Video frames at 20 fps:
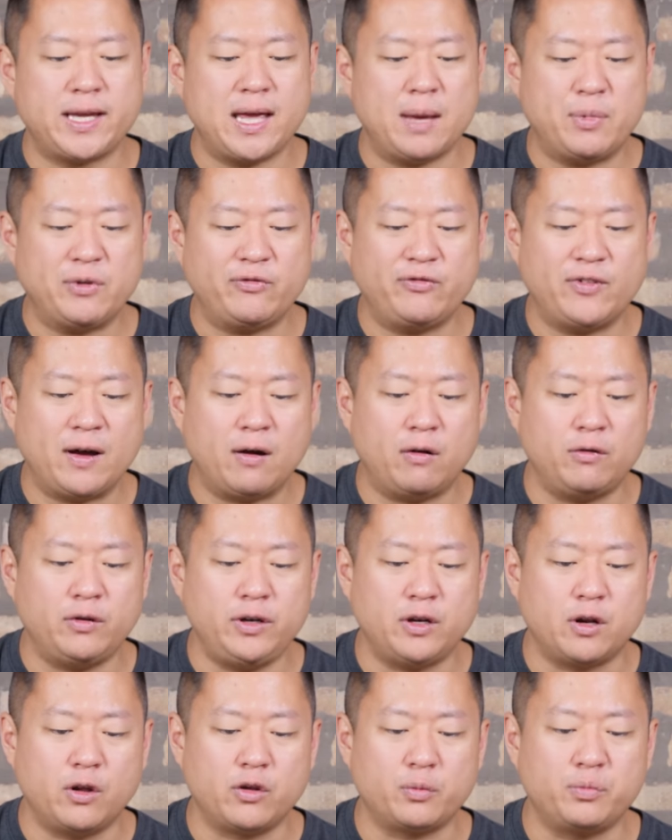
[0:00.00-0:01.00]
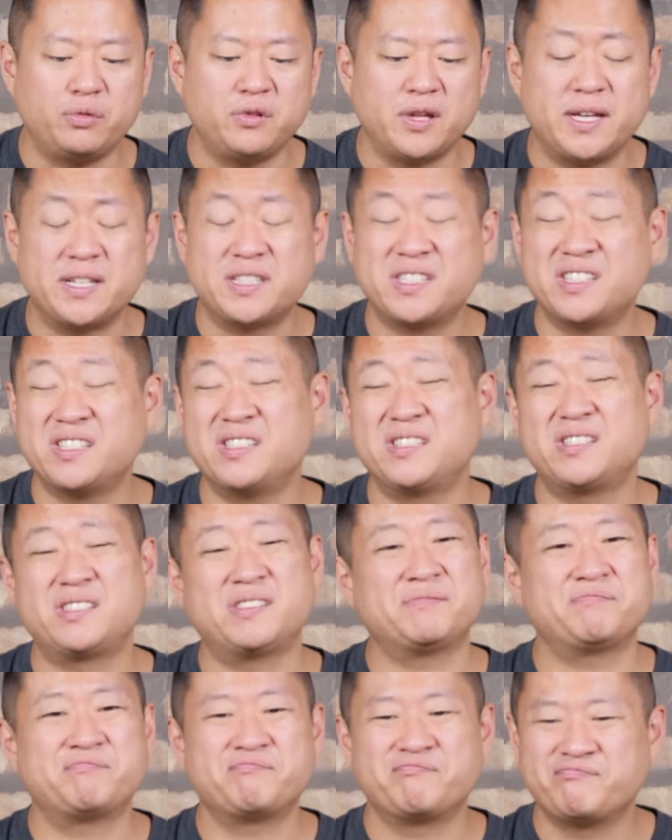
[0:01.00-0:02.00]
can't be found in other
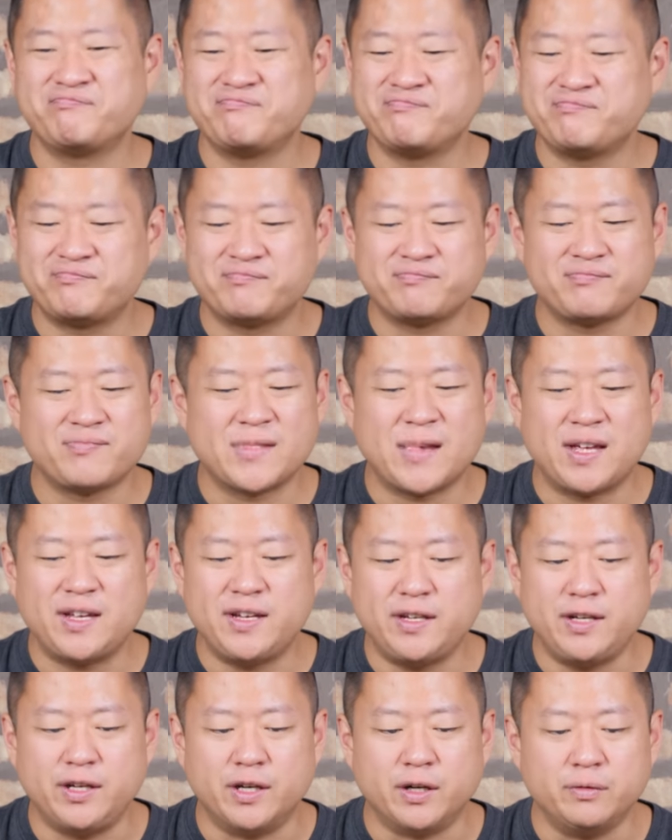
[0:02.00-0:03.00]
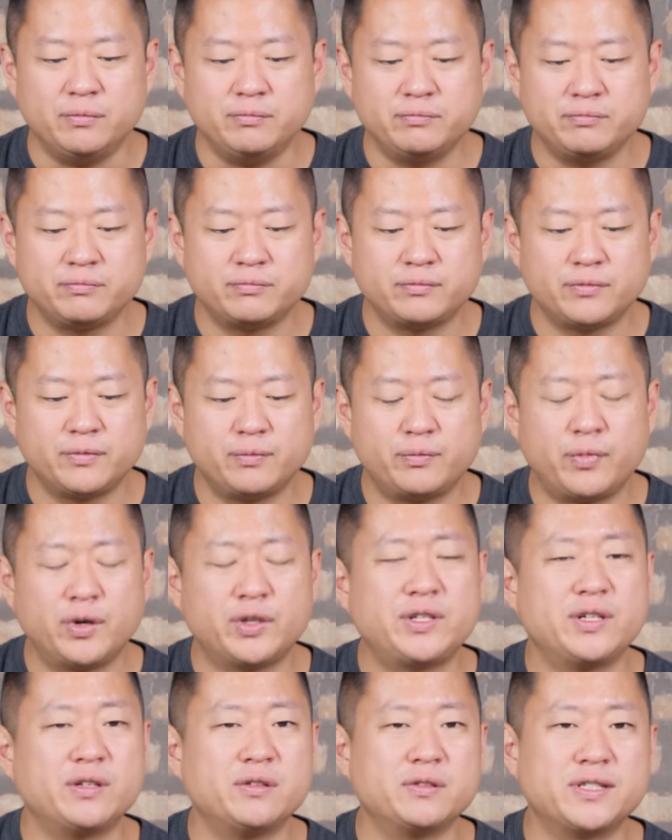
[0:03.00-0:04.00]
places, you know,
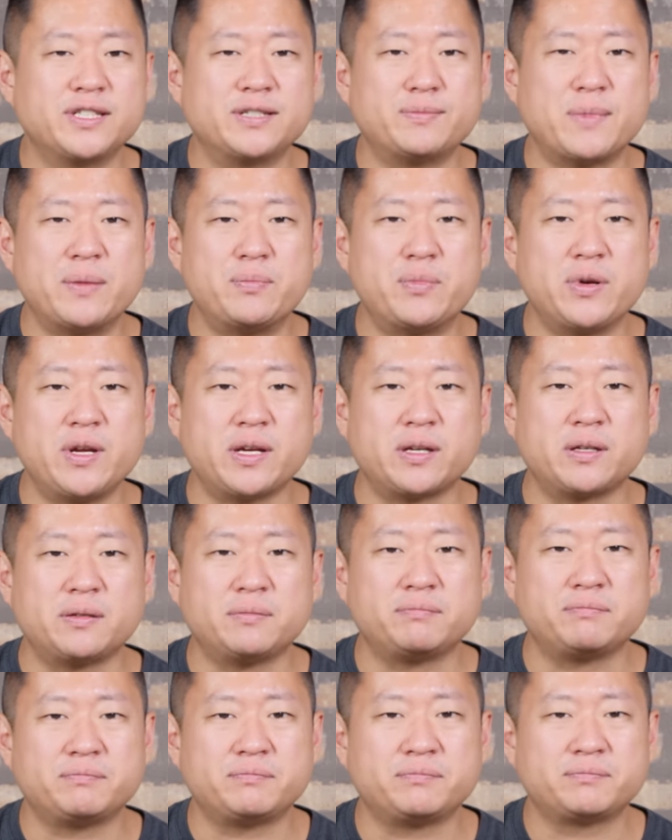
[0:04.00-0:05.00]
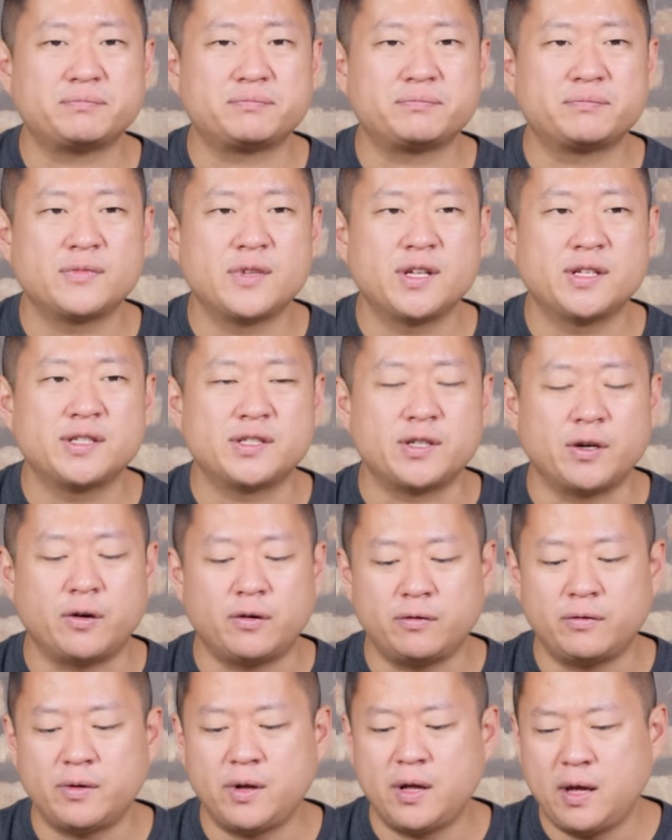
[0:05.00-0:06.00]
Portillo's is my pick.
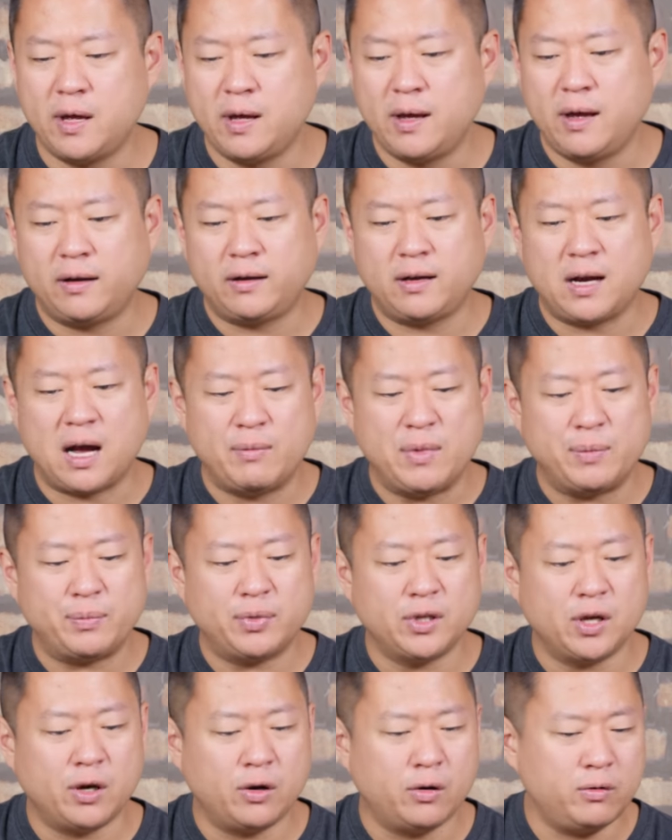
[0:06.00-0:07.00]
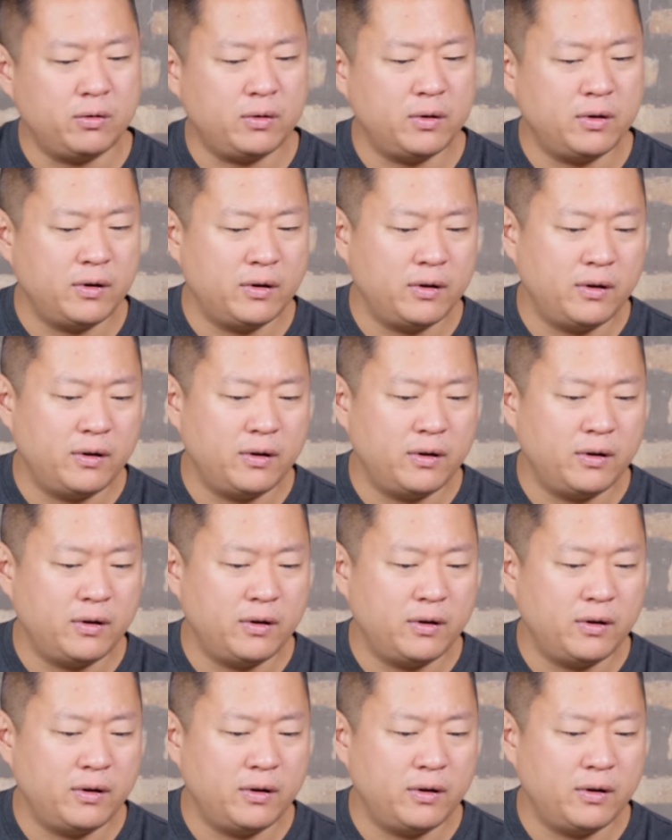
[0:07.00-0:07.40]
So comment below.